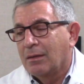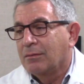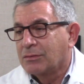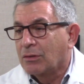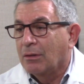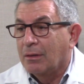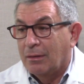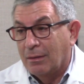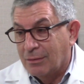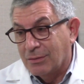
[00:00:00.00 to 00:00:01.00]
Uh, it's a good
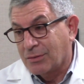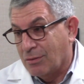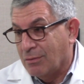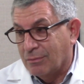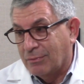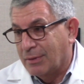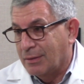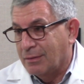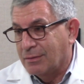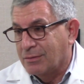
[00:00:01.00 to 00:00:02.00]
idea to just call, right,
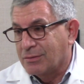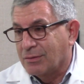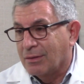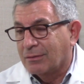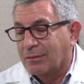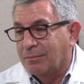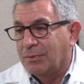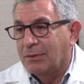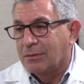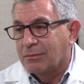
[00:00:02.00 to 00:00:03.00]
and just talk to the
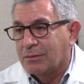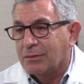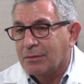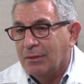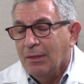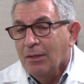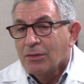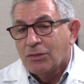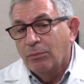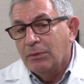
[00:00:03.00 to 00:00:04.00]
pediatrician. Absolutely.
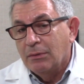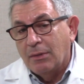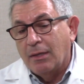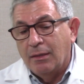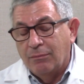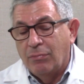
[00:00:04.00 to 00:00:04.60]
So we, I had